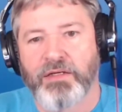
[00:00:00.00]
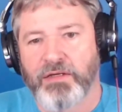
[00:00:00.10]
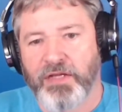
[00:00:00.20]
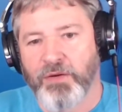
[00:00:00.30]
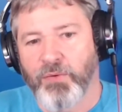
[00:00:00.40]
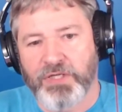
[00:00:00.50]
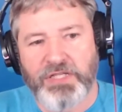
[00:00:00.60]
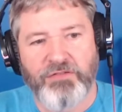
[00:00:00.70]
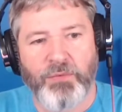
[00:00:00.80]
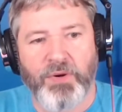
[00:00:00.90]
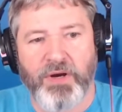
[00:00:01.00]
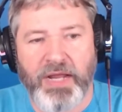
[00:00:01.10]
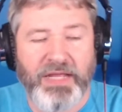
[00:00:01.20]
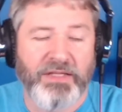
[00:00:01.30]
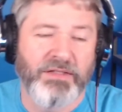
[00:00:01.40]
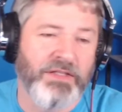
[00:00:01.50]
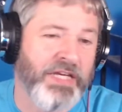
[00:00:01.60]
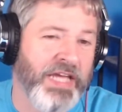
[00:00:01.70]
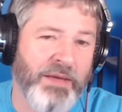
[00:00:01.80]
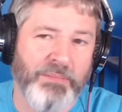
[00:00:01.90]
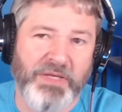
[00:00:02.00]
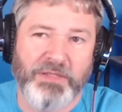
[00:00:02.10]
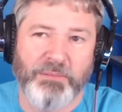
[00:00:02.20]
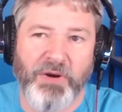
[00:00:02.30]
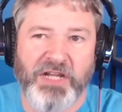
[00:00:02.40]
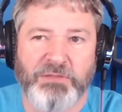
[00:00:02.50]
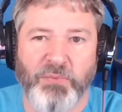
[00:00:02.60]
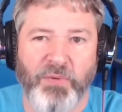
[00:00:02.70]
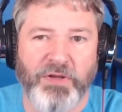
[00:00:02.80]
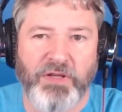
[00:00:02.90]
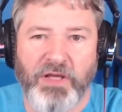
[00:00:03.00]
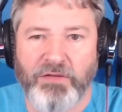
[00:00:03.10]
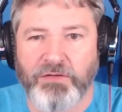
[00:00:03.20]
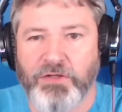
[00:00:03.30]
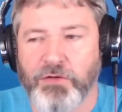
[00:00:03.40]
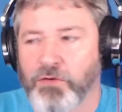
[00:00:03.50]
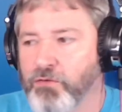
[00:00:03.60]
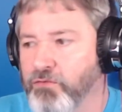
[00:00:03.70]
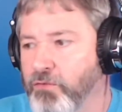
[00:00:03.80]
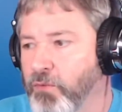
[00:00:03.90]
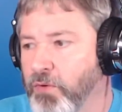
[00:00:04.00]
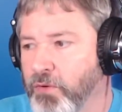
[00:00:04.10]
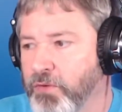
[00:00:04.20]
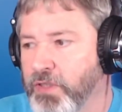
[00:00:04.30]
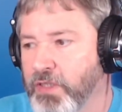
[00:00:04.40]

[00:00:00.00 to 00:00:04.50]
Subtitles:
It works everywhere, and you can't beat the price point in the Google world.